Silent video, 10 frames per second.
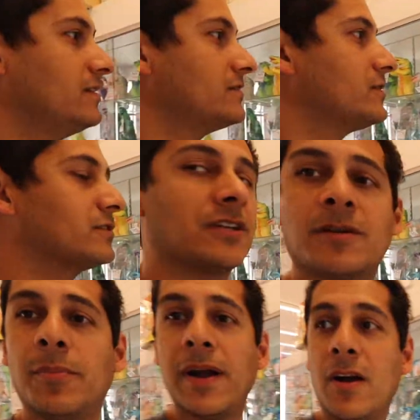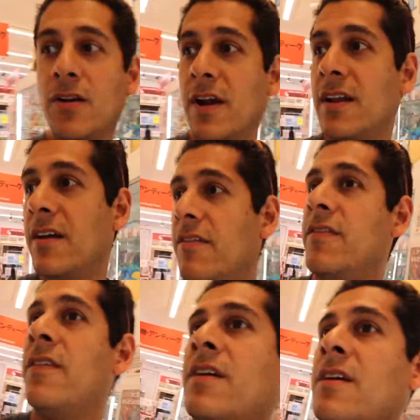So it looks like you buy all kind of
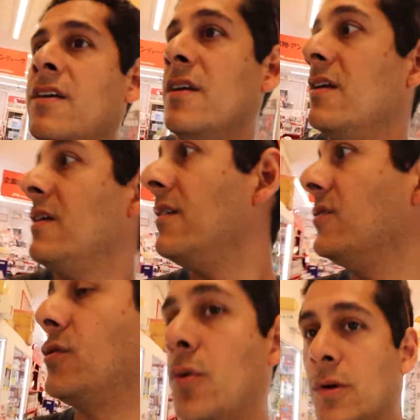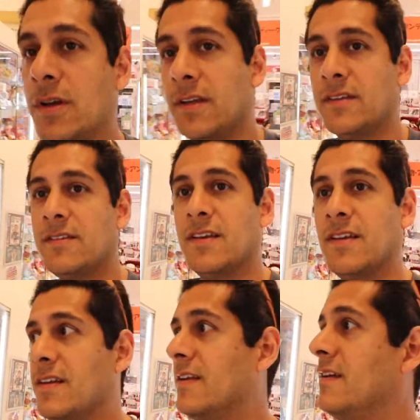toys
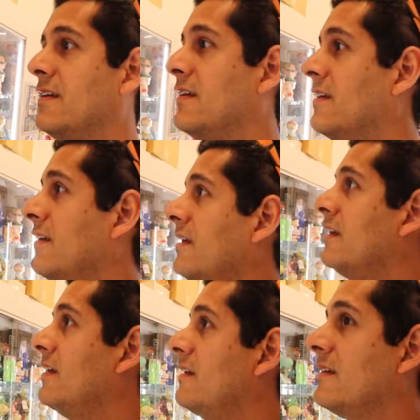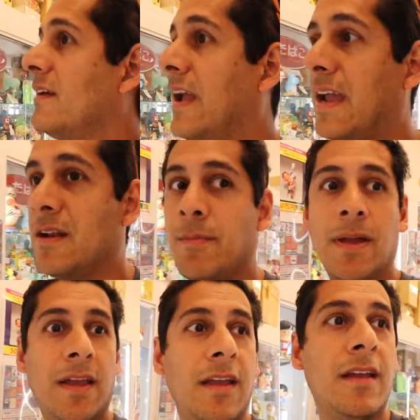and anime
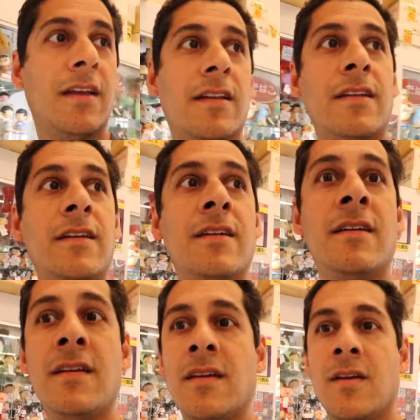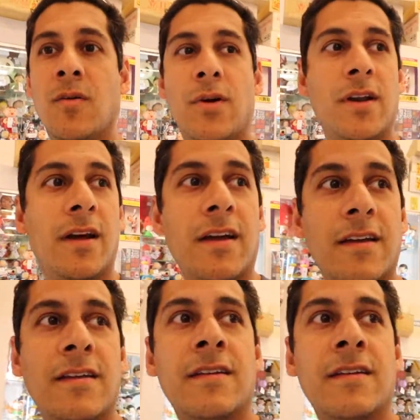and whatnot.